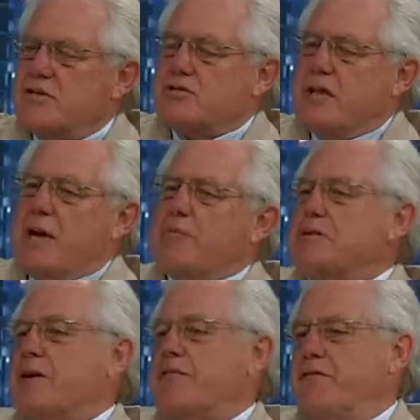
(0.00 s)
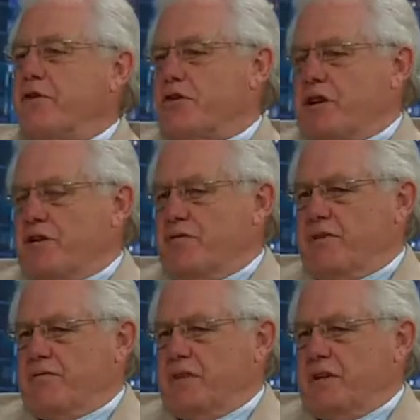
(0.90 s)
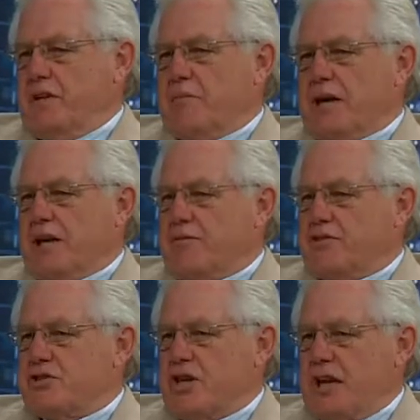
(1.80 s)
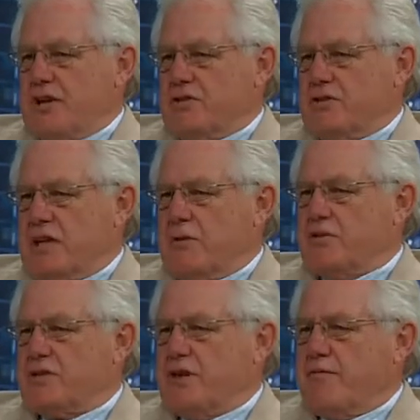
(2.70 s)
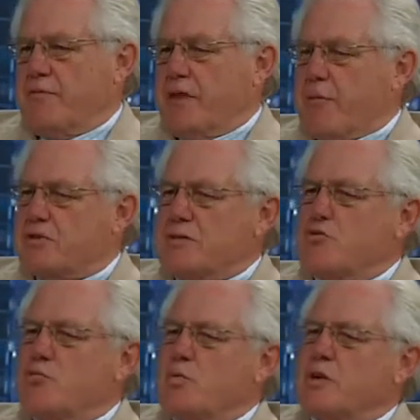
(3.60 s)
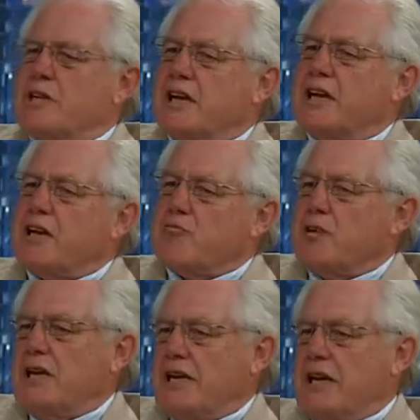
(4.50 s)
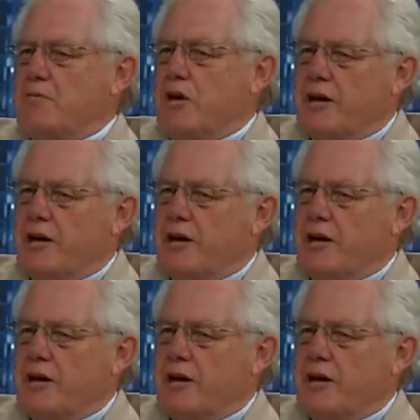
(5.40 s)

So that was about 14 or 15. My life was changed. Mm -hmm. That mm-hmm. was the that was the moment when the light really came